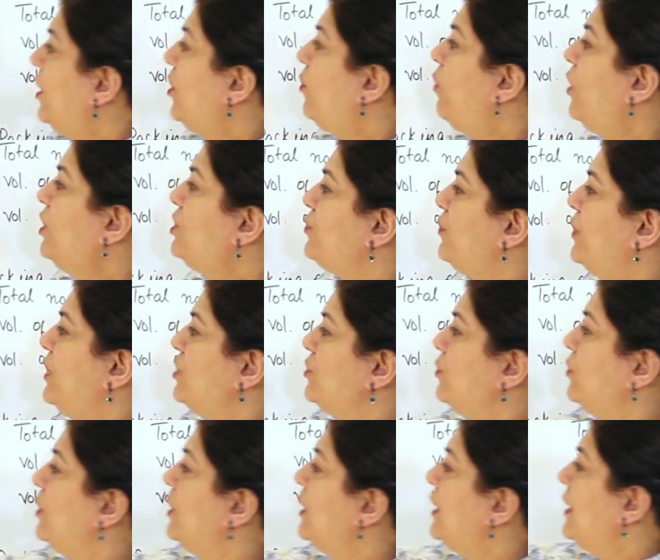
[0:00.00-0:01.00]
Now what do we
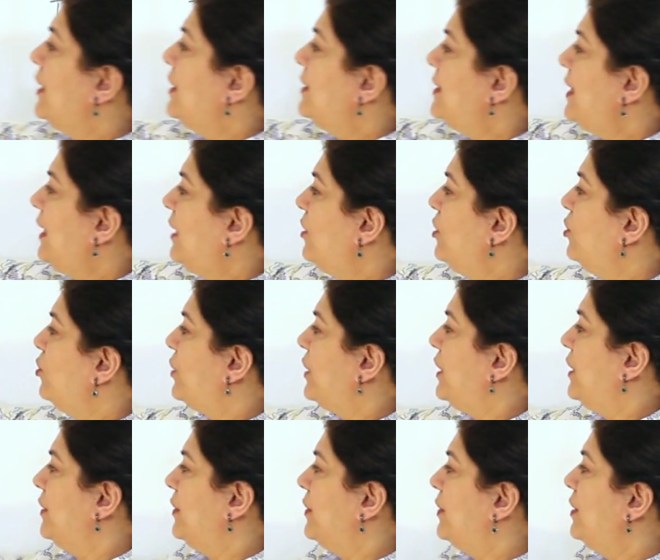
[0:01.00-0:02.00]
do? Take a look
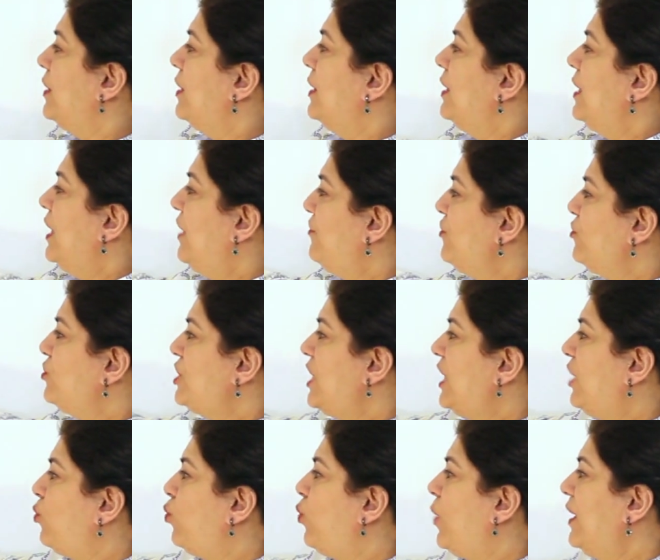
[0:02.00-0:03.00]
here. If you
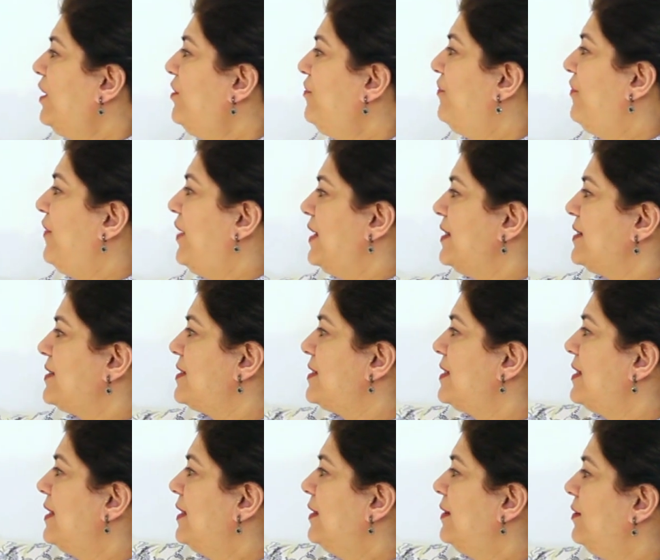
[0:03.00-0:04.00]
take one
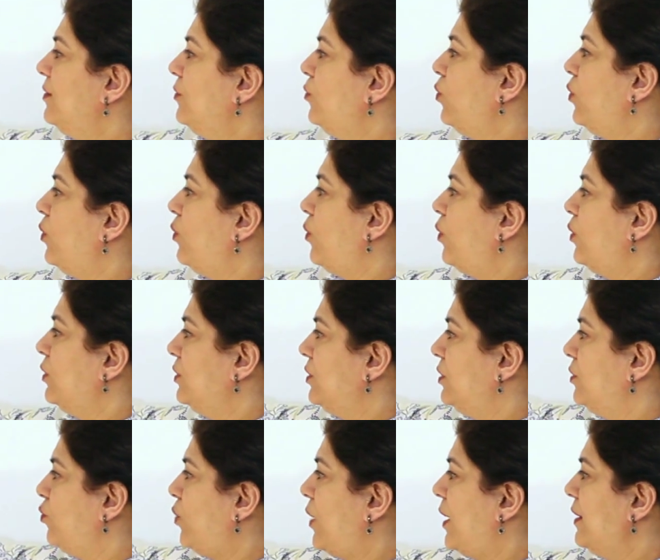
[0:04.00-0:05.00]
face,
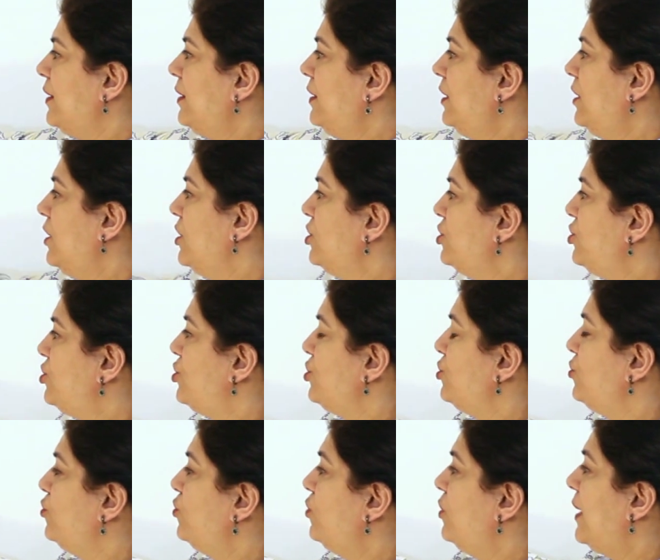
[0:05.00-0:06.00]
one,
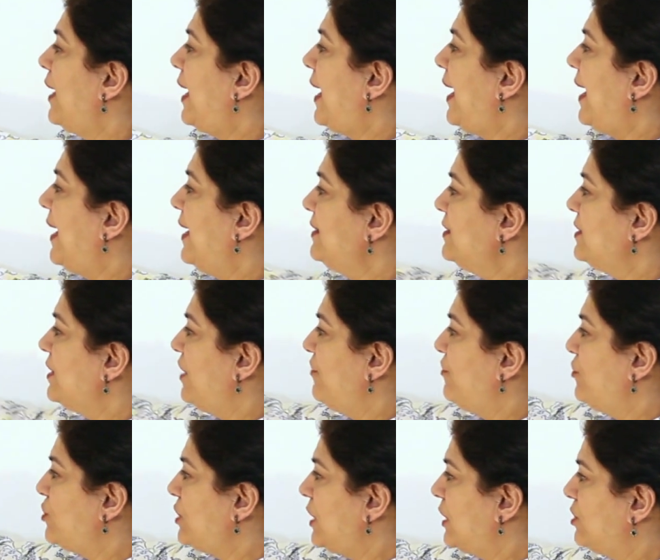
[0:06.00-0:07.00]
two, and if
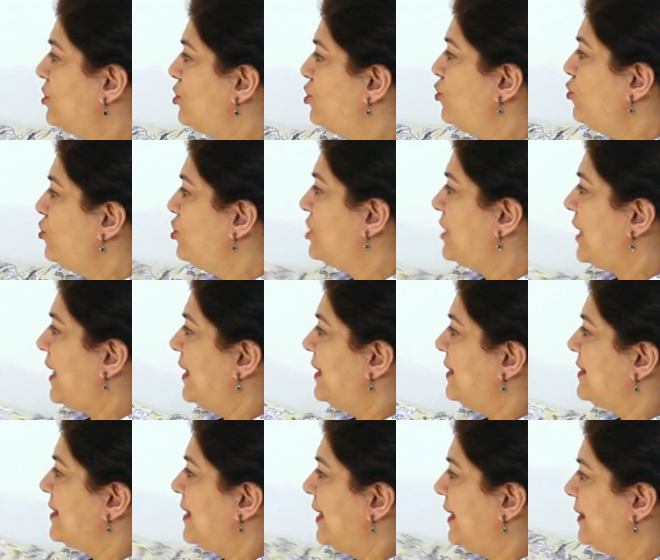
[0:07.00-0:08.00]
you take two
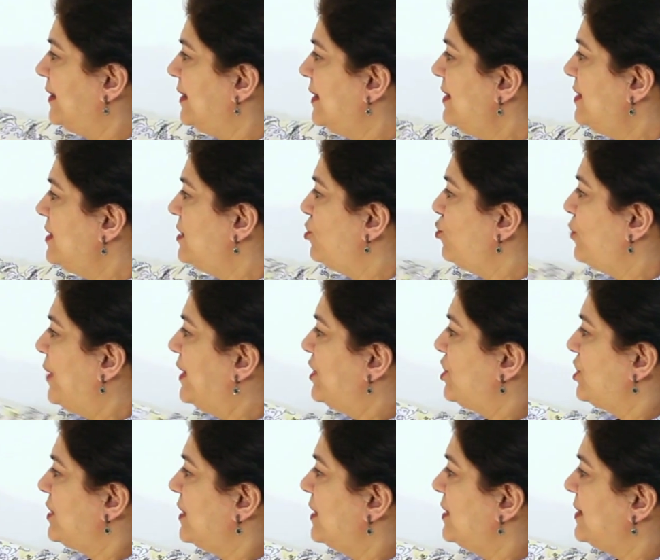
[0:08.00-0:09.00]
sides like this, two
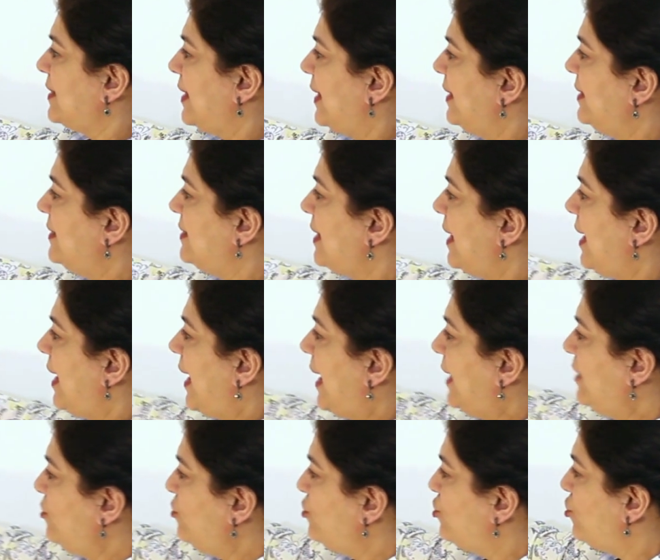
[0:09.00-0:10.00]
edges and sides,
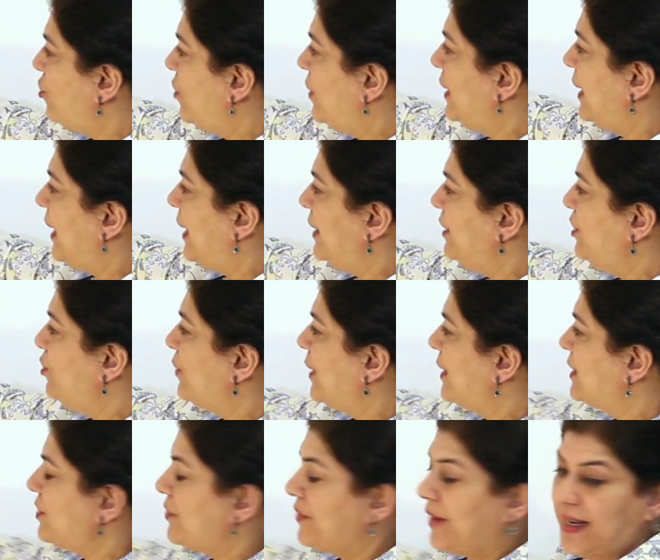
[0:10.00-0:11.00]
and you draw a line, you
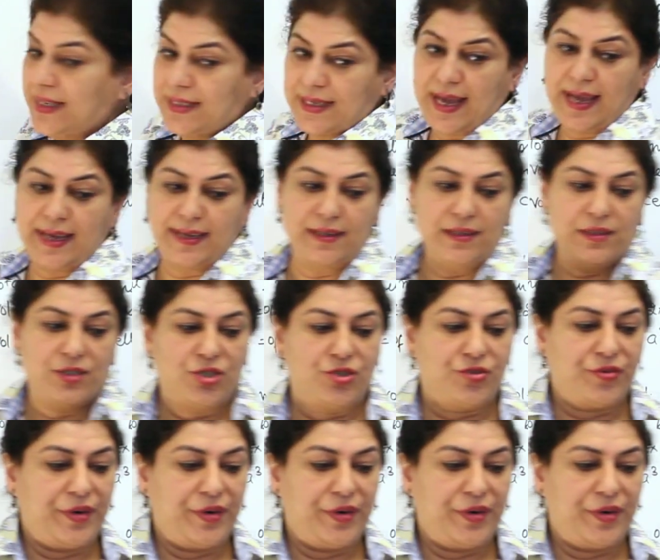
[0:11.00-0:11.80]
get a right angled